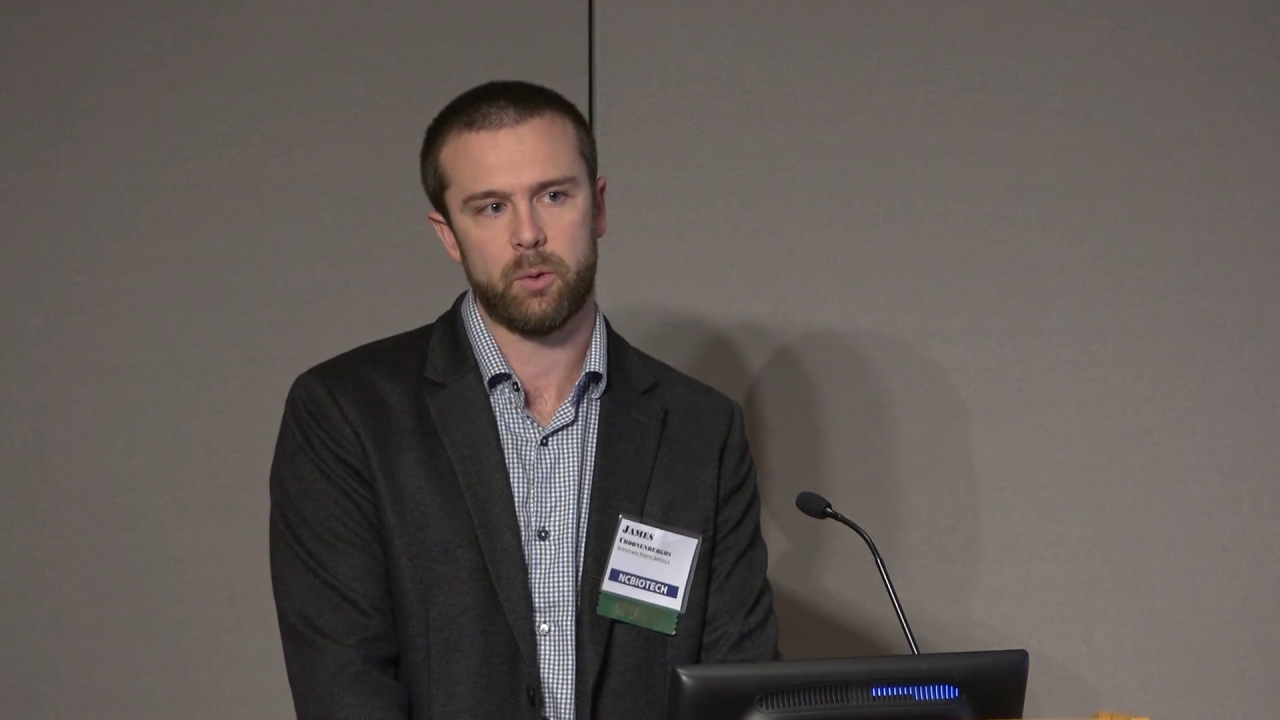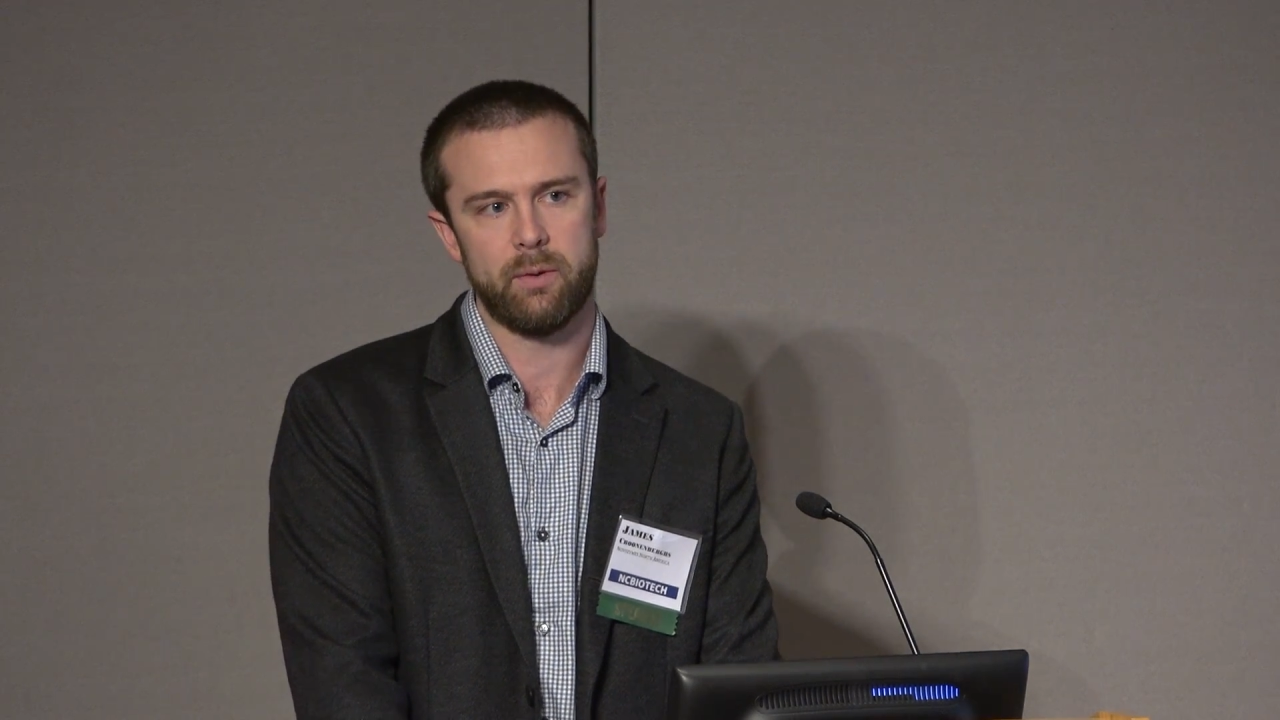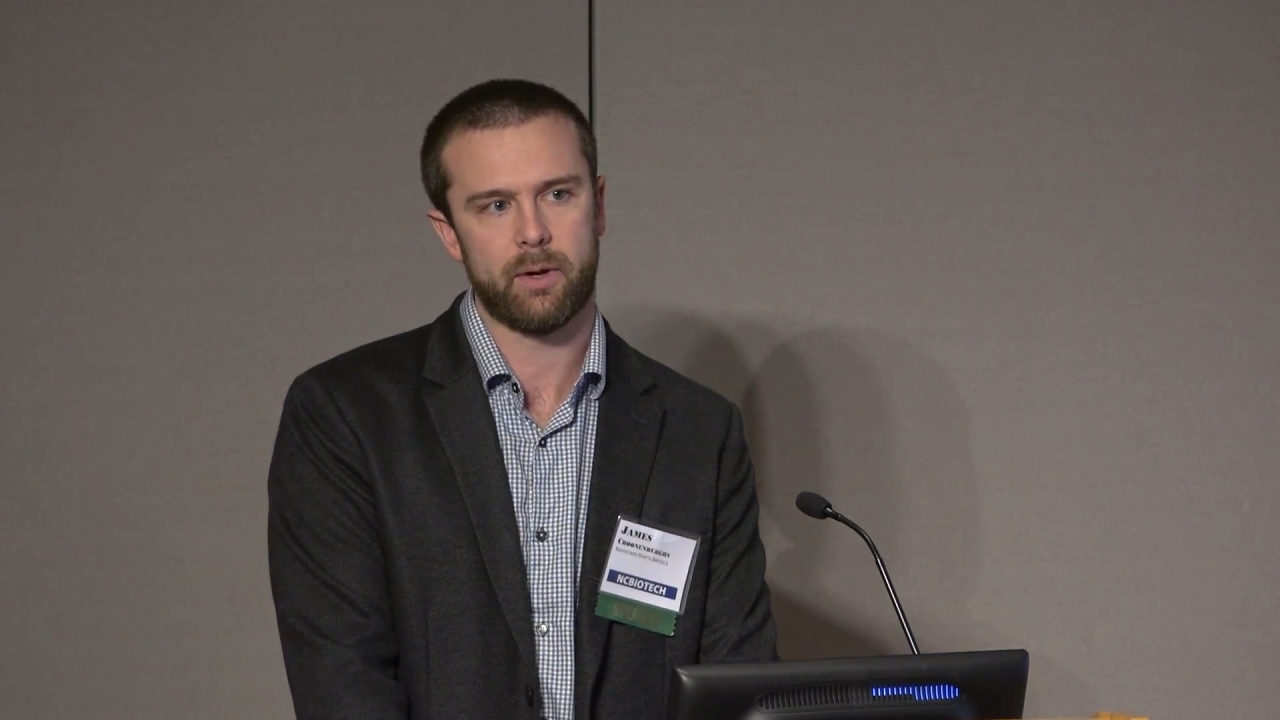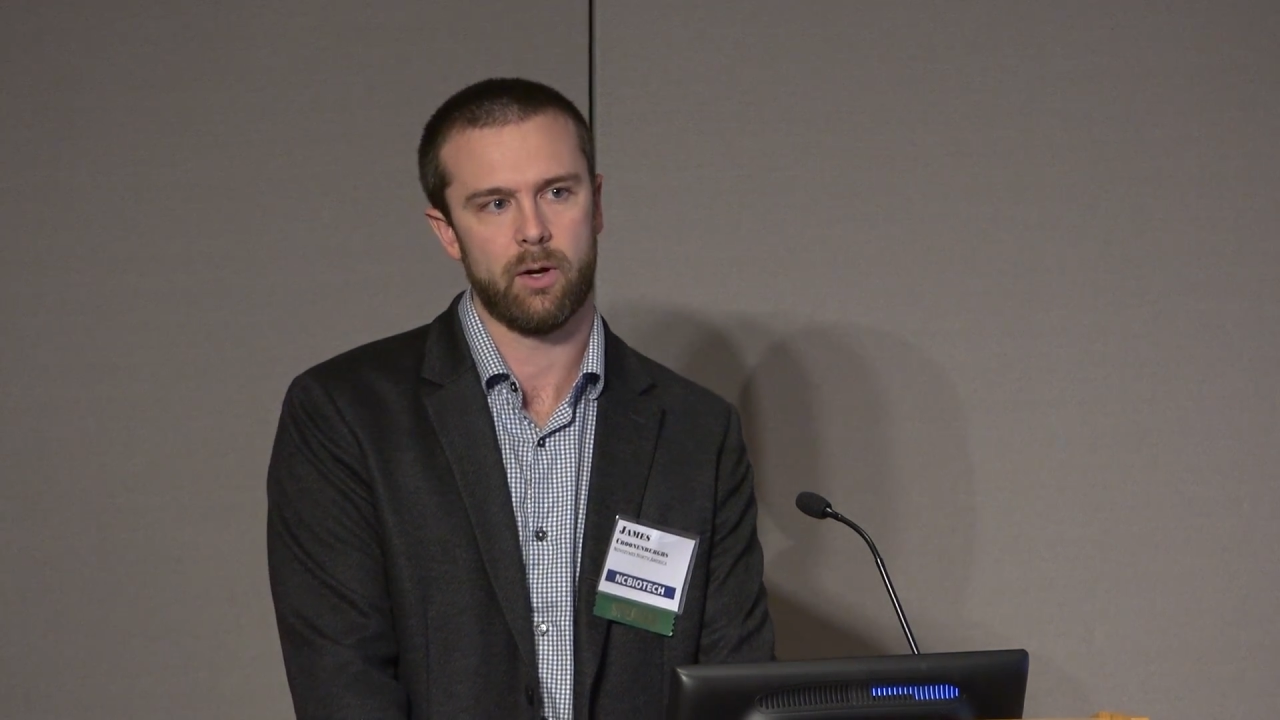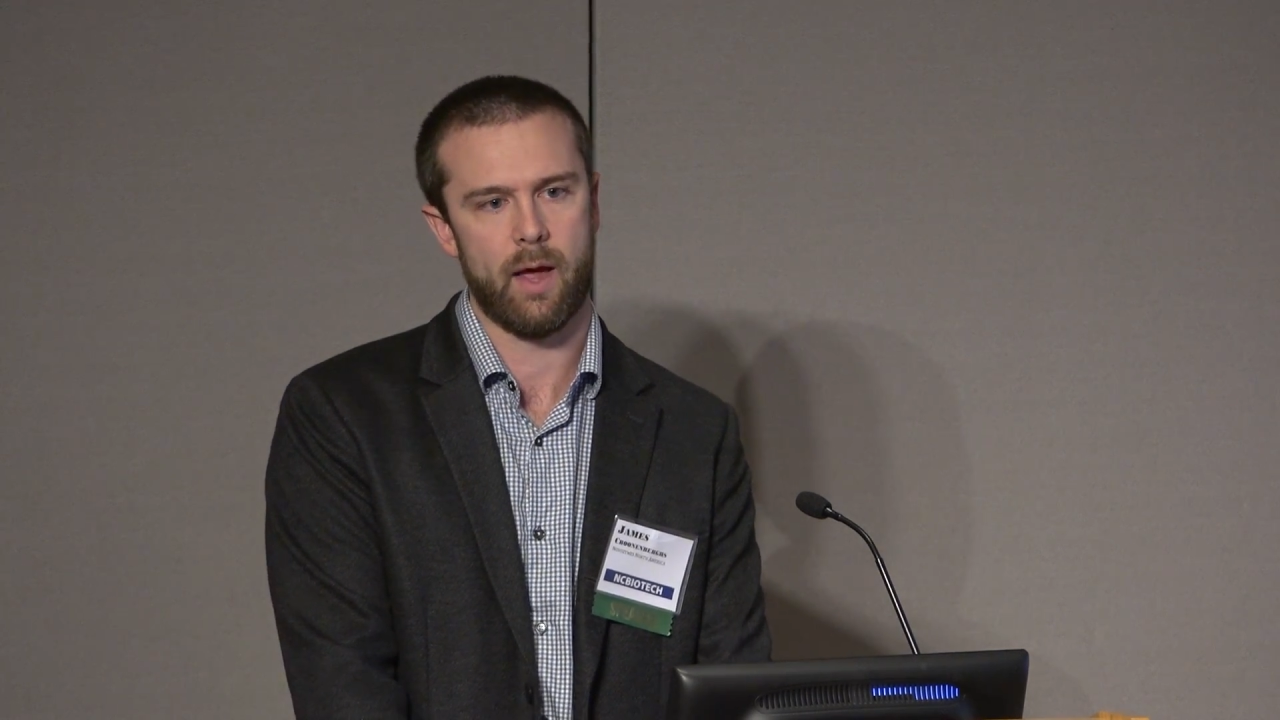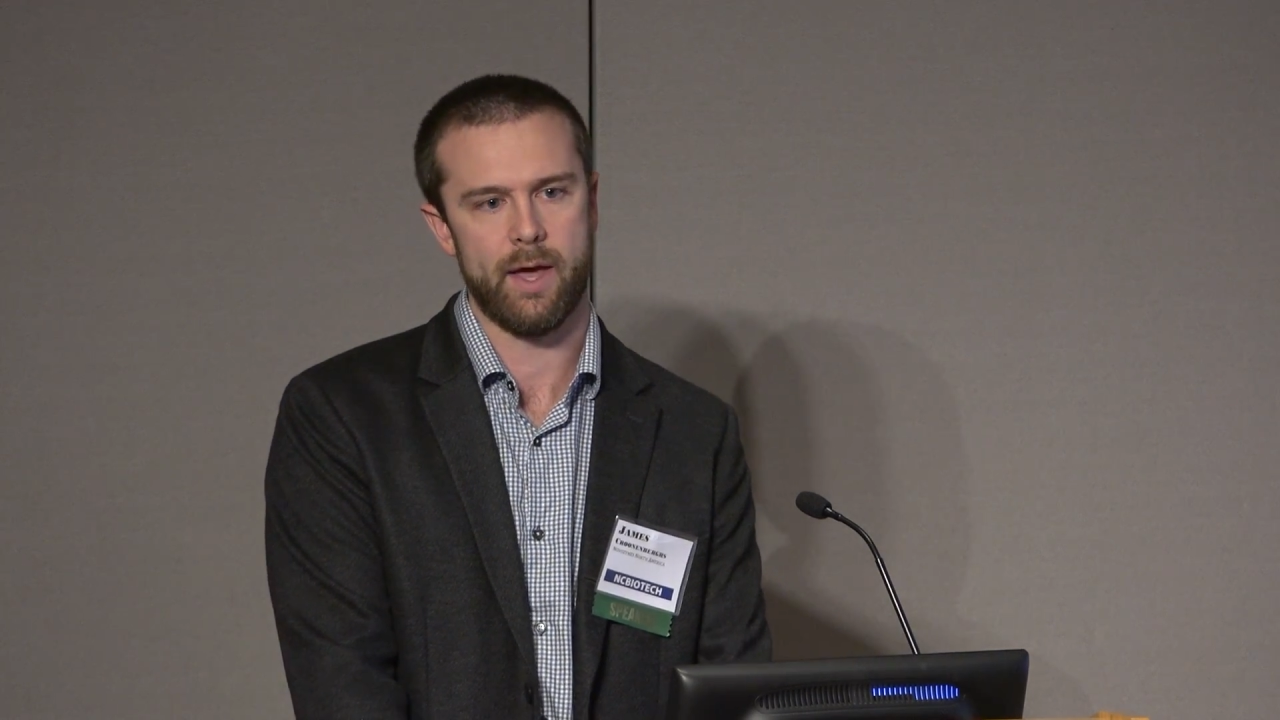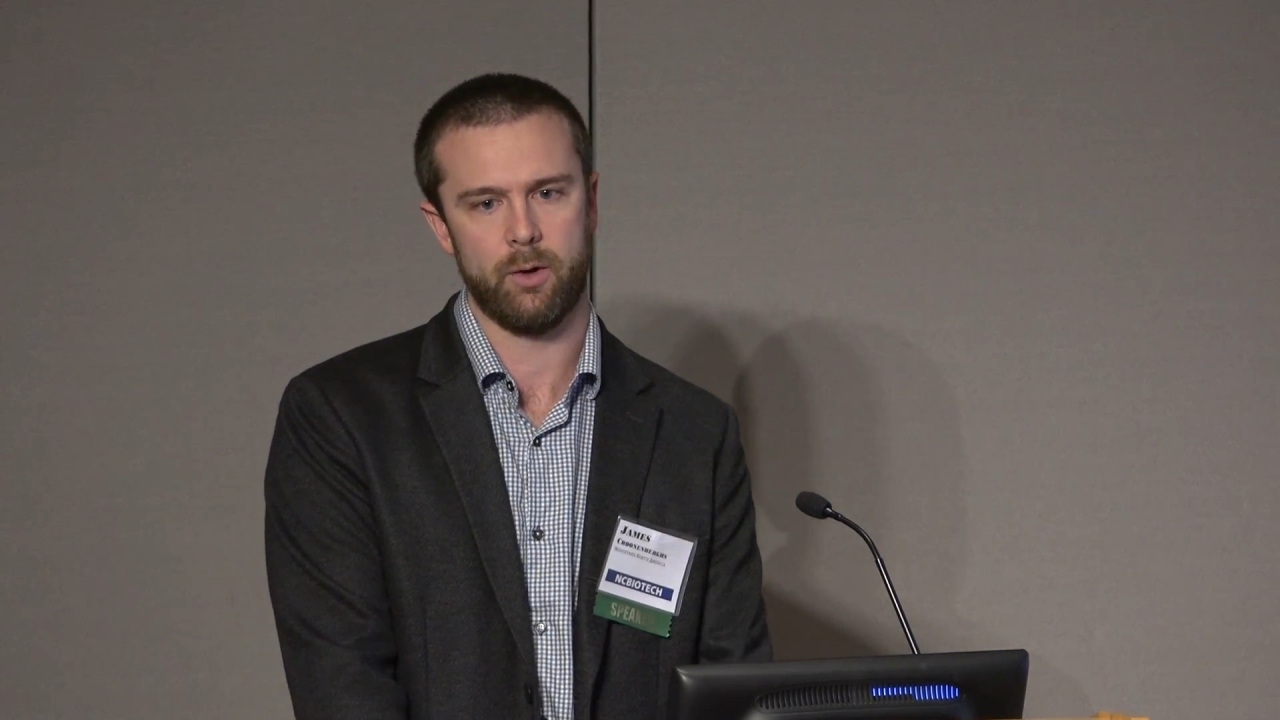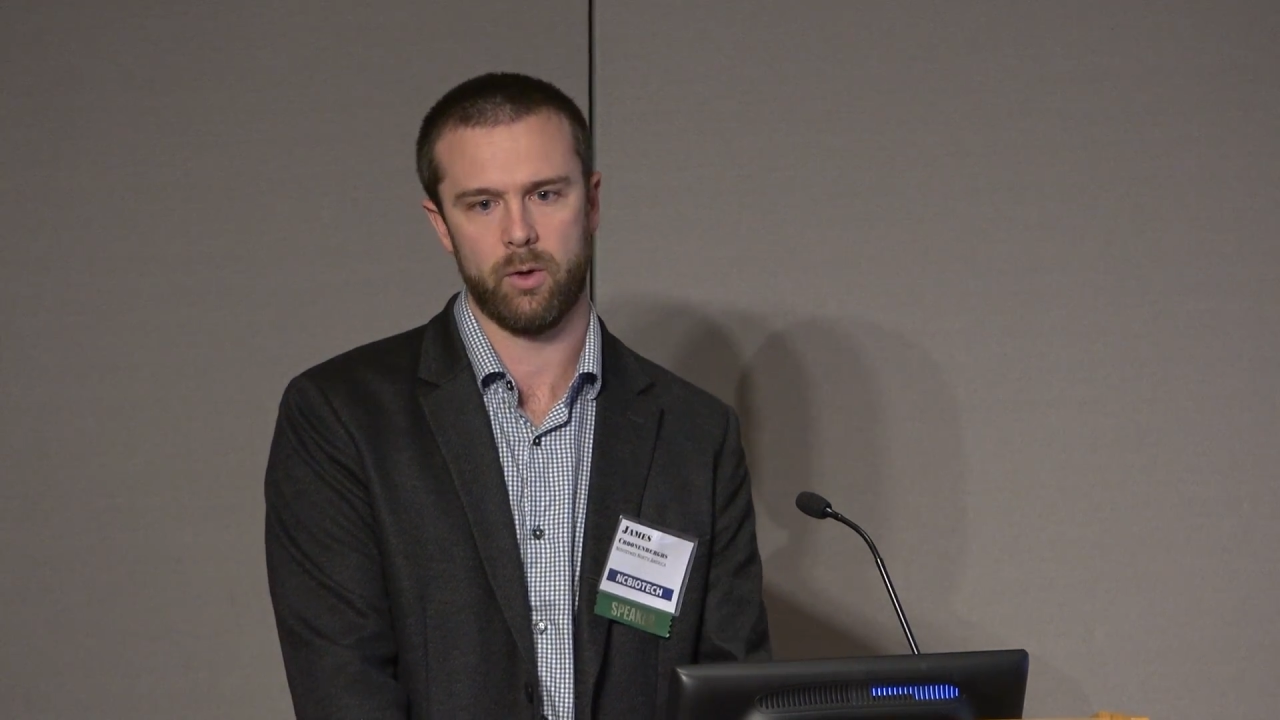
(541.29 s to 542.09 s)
in North Carolina